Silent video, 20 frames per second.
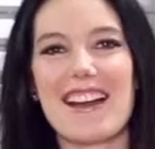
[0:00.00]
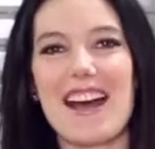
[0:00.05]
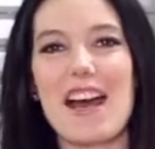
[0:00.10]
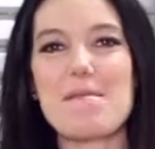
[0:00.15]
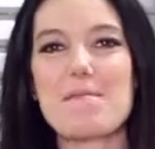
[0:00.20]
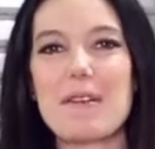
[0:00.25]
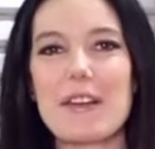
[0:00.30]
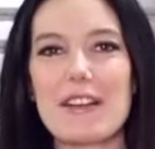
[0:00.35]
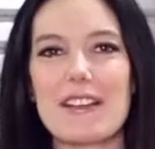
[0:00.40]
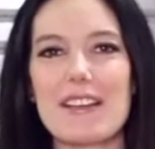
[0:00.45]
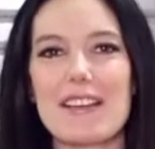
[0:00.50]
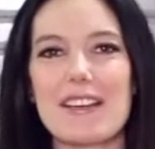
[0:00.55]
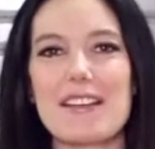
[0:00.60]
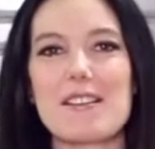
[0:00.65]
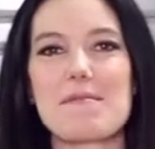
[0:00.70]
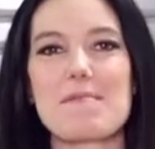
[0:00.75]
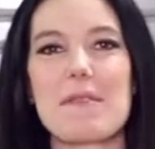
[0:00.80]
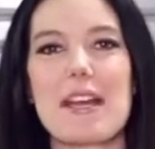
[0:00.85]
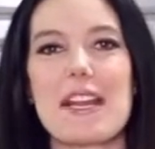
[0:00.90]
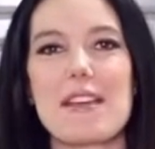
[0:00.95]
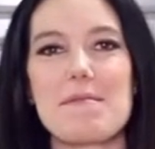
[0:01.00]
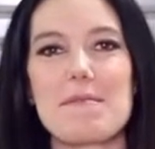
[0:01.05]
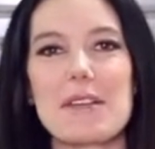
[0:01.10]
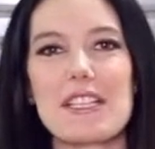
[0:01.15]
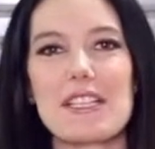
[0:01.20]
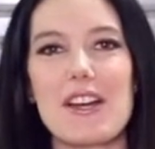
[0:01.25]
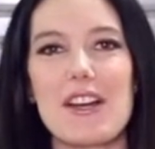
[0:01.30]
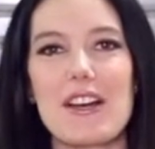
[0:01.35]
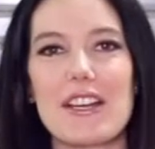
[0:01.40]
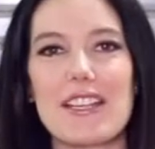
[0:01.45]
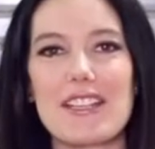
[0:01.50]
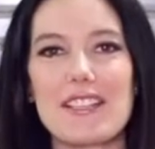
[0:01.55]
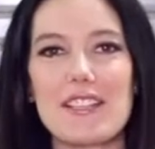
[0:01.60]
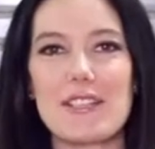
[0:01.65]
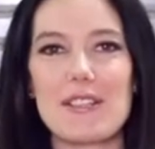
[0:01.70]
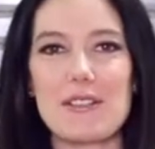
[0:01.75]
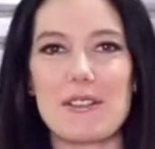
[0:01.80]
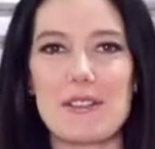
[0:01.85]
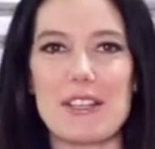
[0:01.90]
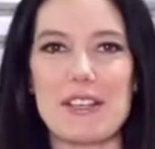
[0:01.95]
Hi Marylin, my name is Connie
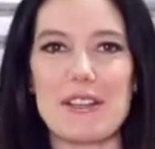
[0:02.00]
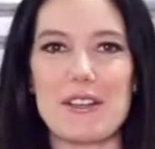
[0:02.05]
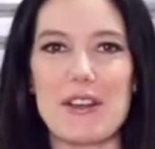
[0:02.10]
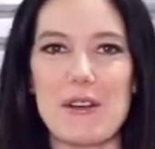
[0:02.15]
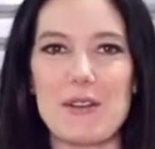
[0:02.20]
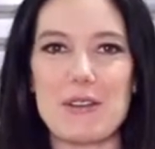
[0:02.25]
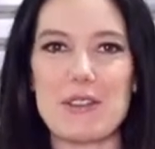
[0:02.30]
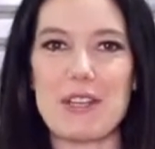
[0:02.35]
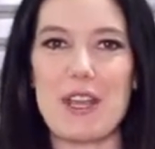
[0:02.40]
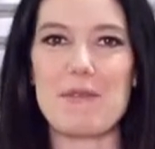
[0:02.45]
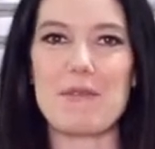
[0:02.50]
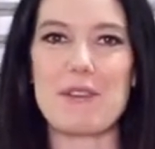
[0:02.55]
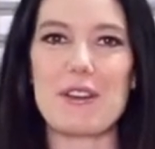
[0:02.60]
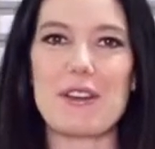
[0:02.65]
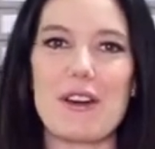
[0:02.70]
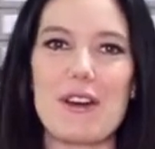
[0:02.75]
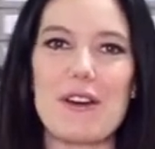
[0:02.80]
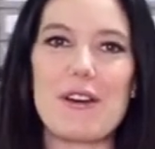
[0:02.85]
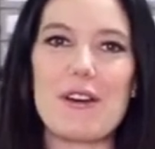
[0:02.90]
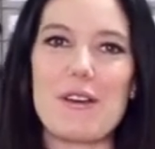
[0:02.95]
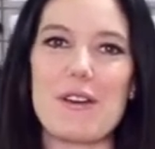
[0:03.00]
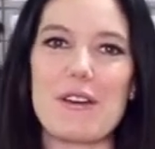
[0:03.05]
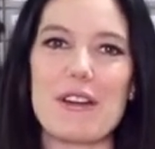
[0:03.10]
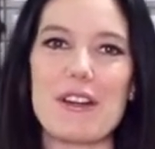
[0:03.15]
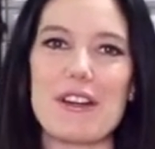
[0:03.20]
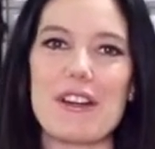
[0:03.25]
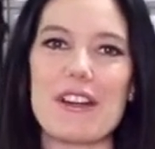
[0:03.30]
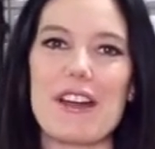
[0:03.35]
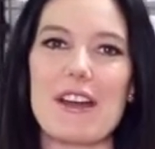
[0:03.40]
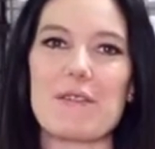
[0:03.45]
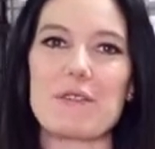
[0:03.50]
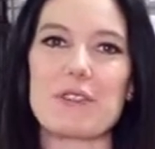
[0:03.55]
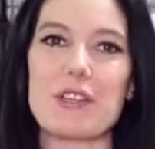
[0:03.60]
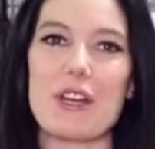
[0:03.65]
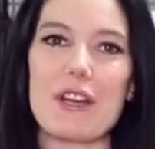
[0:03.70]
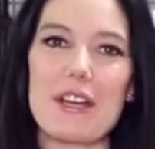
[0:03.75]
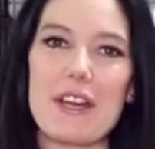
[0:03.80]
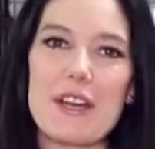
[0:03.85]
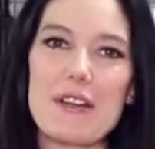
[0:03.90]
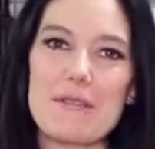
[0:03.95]
DeSousa, co-chef and co-owner of
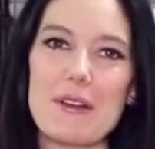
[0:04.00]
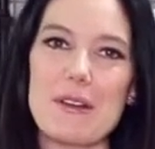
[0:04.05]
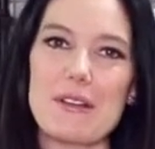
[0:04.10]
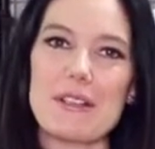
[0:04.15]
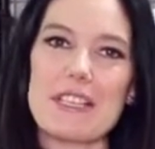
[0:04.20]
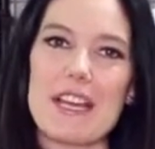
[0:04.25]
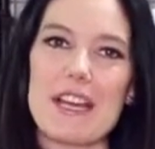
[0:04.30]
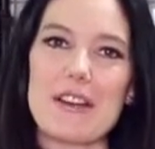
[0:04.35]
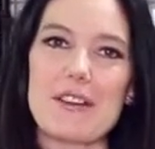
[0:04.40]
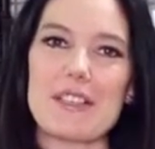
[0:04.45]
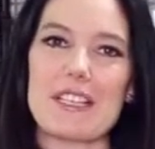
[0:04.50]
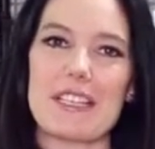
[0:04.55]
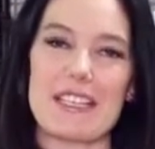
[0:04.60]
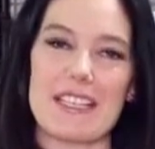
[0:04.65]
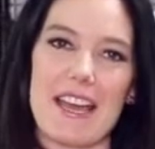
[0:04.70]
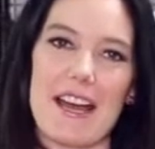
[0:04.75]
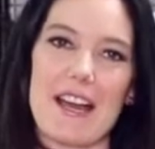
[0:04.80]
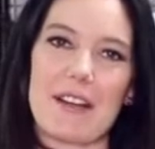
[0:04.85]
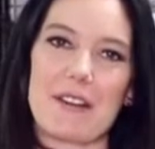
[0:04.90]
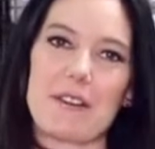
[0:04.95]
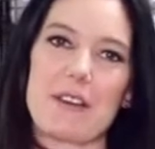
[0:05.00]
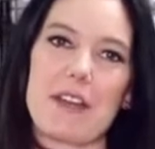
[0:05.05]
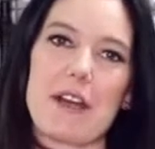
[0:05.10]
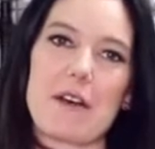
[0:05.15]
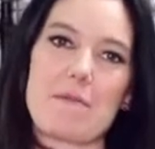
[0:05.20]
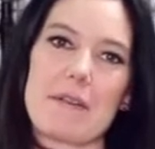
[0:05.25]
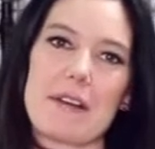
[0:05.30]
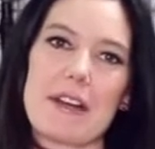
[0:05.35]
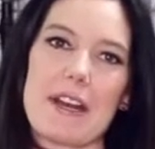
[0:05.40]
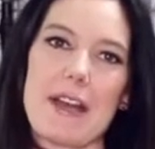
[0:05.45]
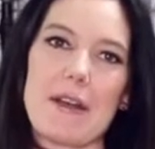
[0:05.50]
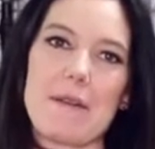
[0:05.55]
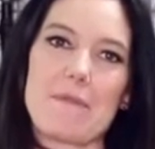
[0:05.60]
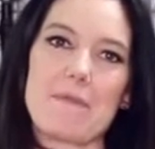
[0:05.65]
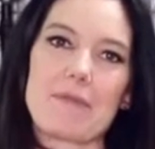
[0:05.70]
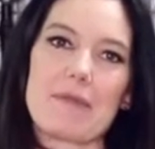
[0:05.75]
Charcut Roast House in Calgary, Alberta.